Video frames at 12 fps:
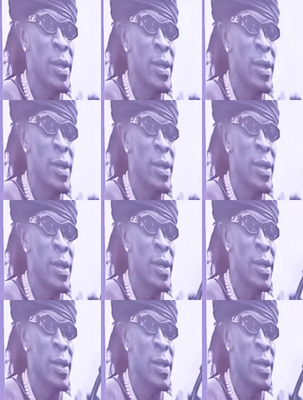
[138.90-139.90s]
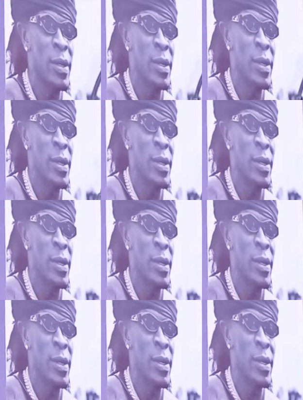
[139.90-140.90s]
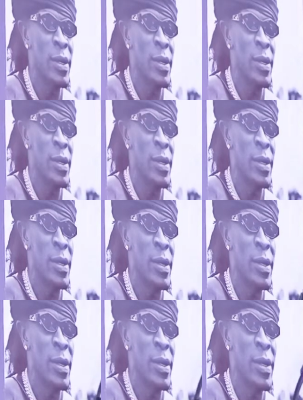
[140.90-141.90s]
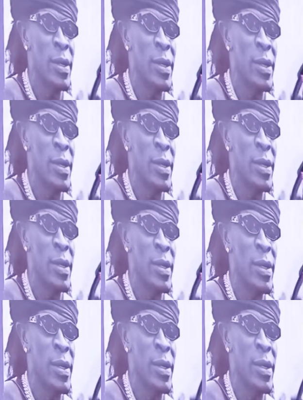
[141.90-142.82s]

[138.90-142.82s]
(not speaking)